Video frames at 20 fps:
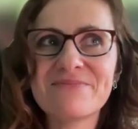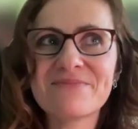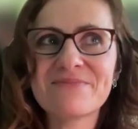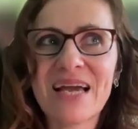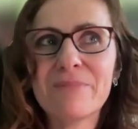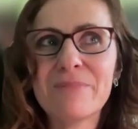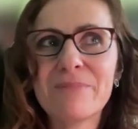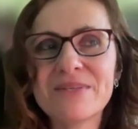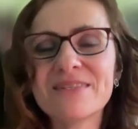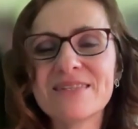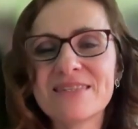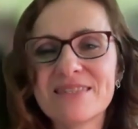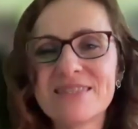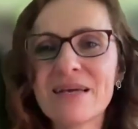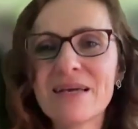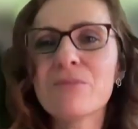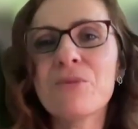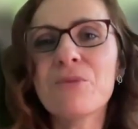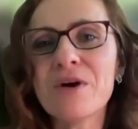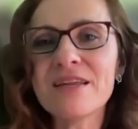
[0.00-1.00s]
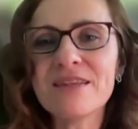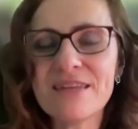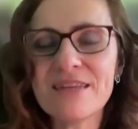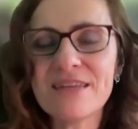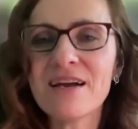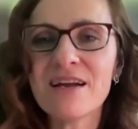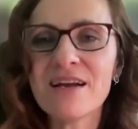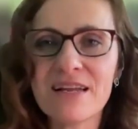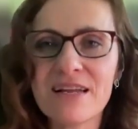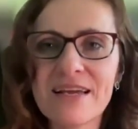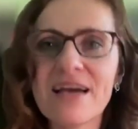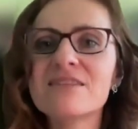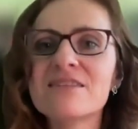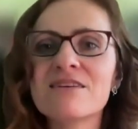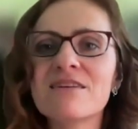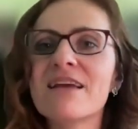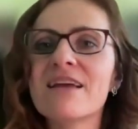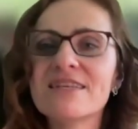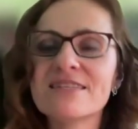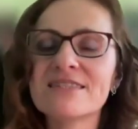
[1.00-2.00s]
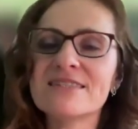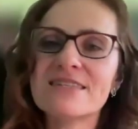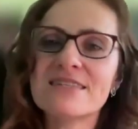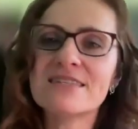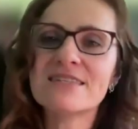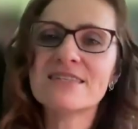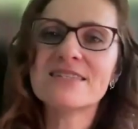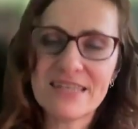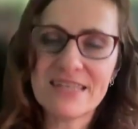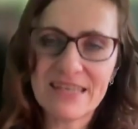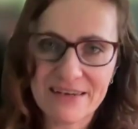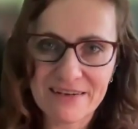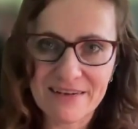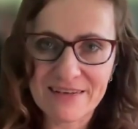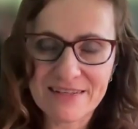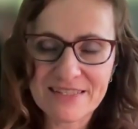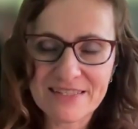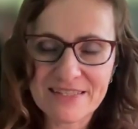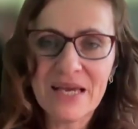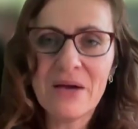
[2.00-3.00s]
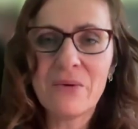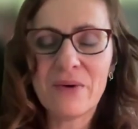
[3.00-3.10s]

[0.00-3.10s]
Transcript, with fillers: happens somewhere in the early adolescent years